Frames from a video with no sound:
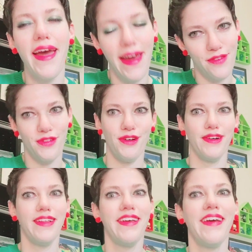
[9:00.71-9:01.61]

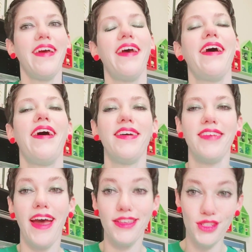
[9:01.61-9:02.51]
ever.
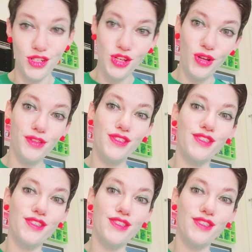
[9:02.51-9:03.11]
And as an adult,